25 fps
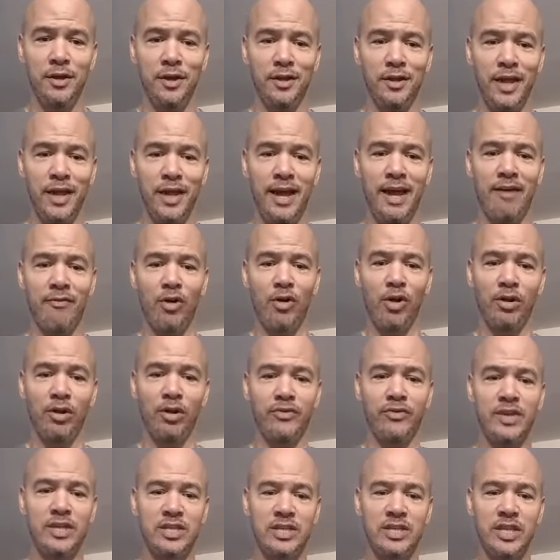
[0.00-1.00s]
They have all
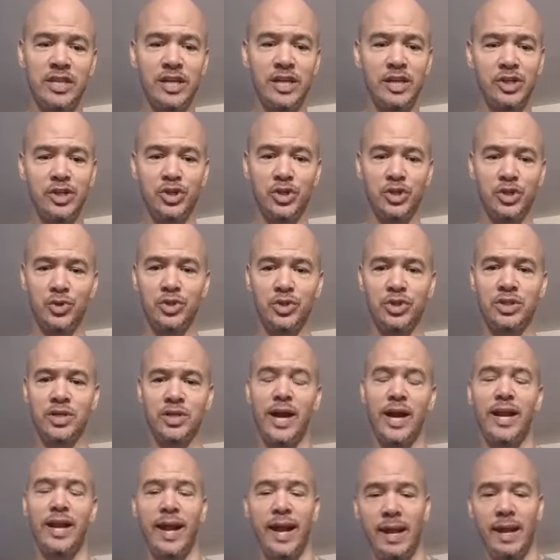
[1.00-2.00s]
of these issues,
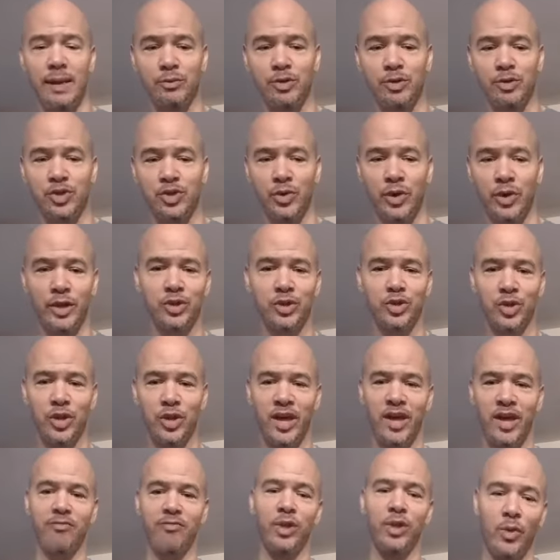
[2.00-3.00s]
tight hamstrings, so they
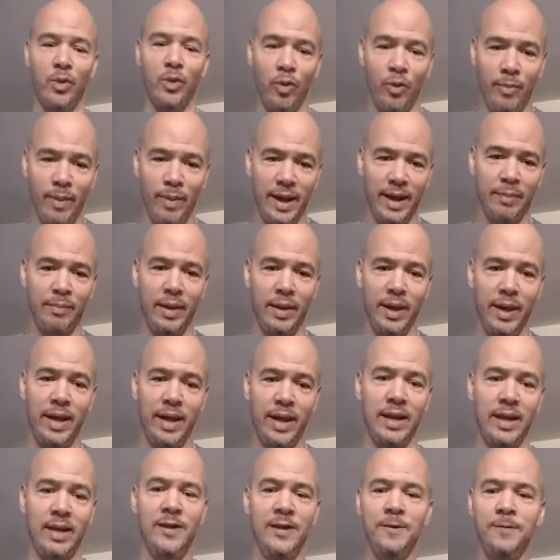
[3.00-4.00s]
have lower back
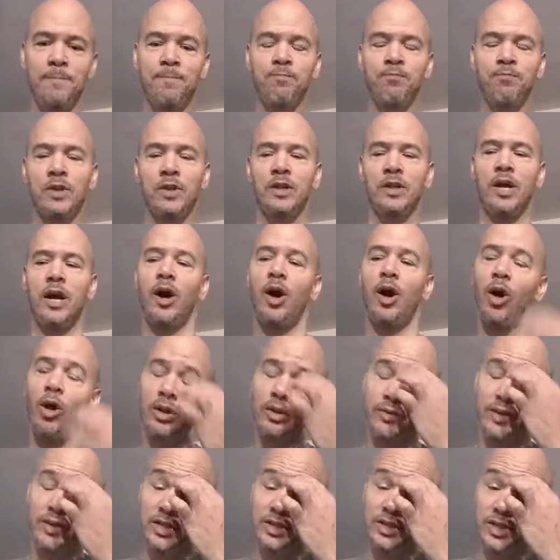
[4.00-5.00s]
pain. All
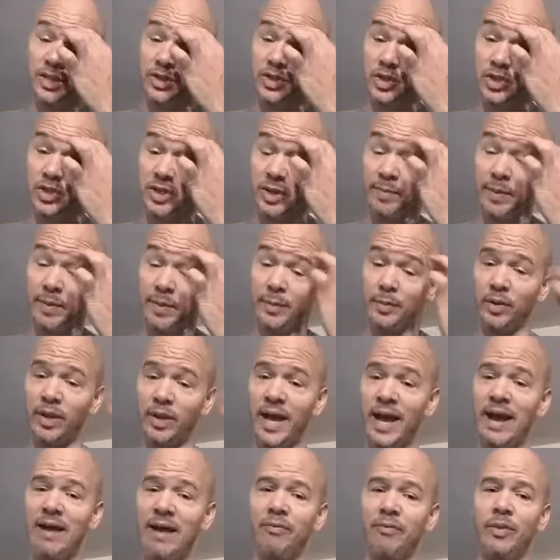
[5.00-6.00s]
of these issues that people
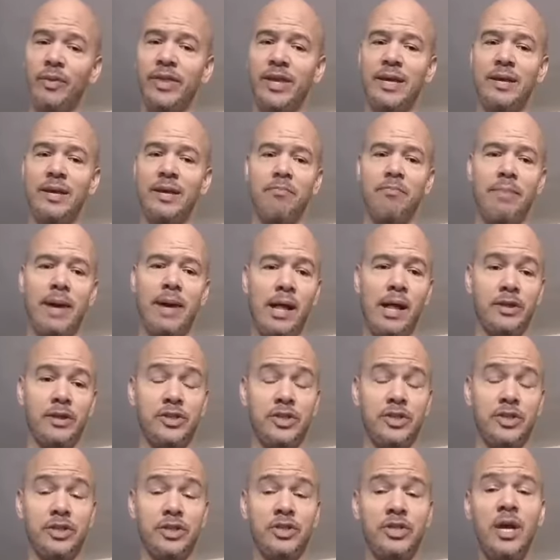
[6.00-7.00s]
have with
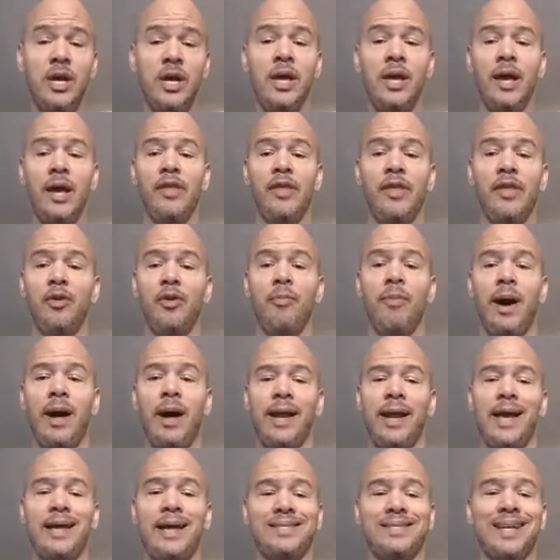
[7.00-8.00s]
imbalances, and their
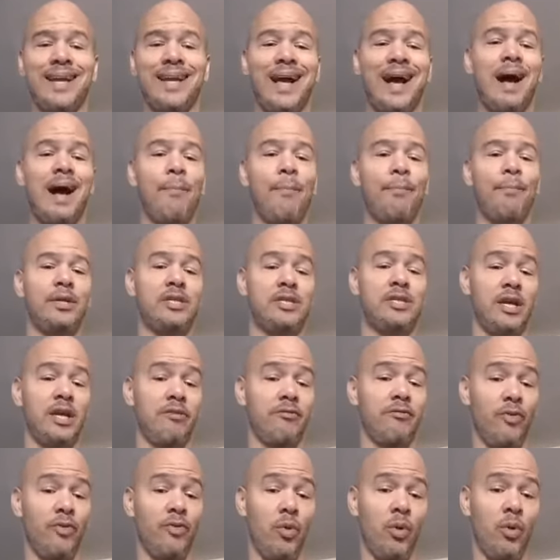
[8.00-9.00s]
body has to compensate
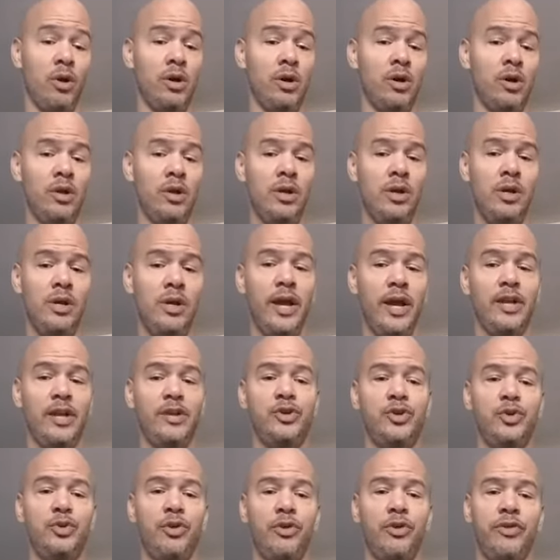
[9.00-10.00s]
for and
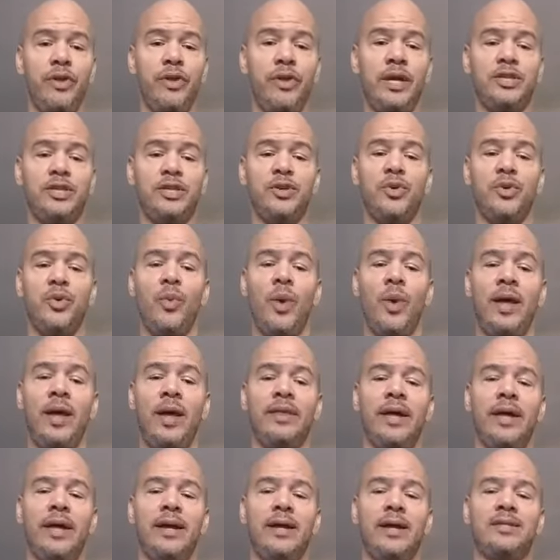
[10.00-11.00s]
do things in a way
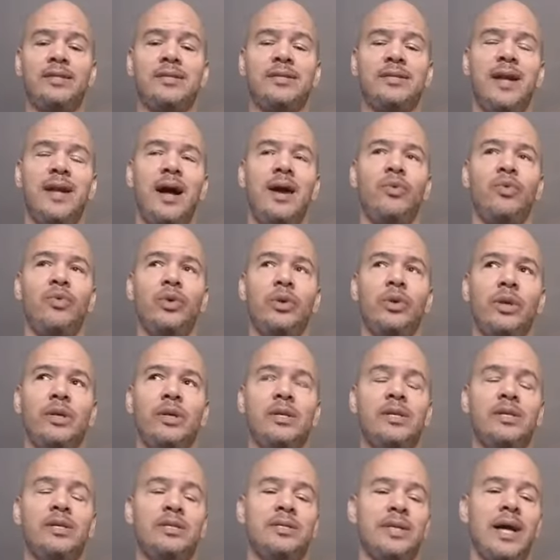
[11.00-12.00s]
that it's not really
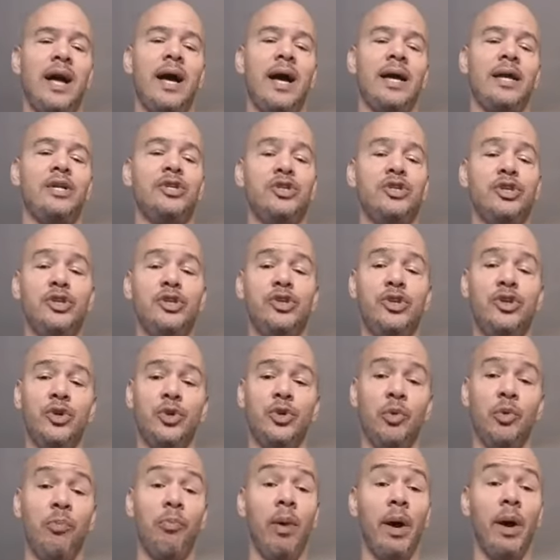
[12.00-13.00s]
designed to
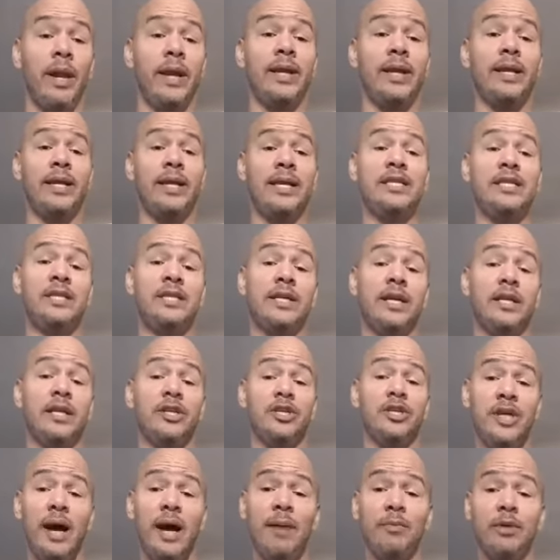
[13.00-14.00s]
do, but it needs to get the
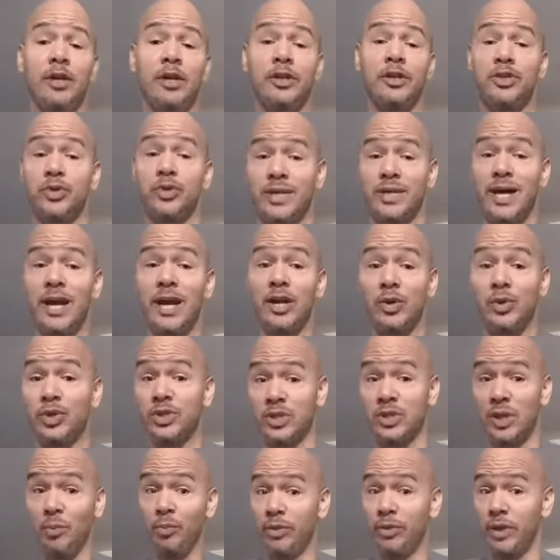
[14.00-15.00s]
job done. So it's got to do
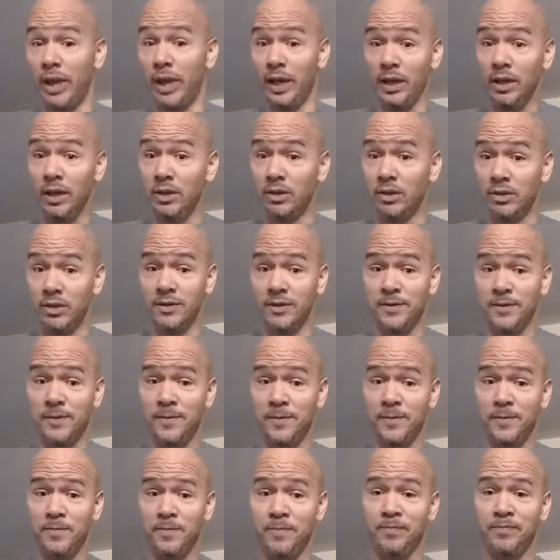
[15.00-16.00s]
something.
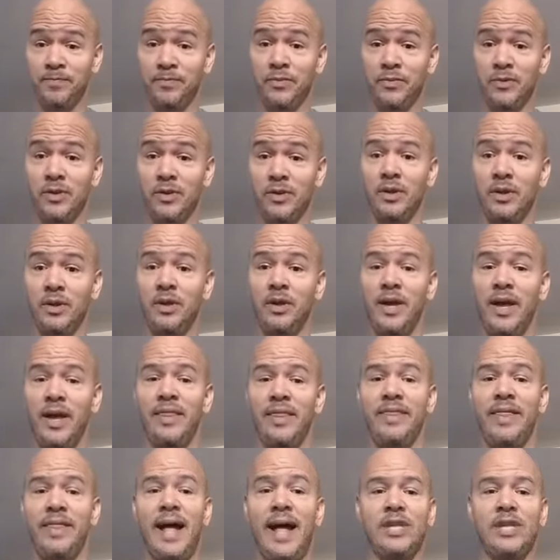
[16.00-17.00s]

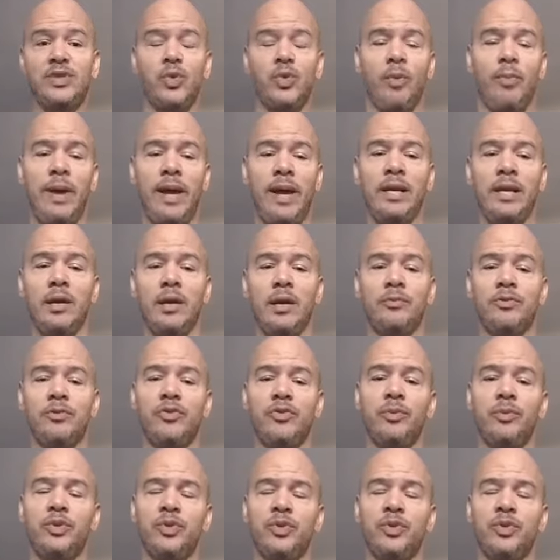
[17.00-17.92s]
And that's where pain comes from.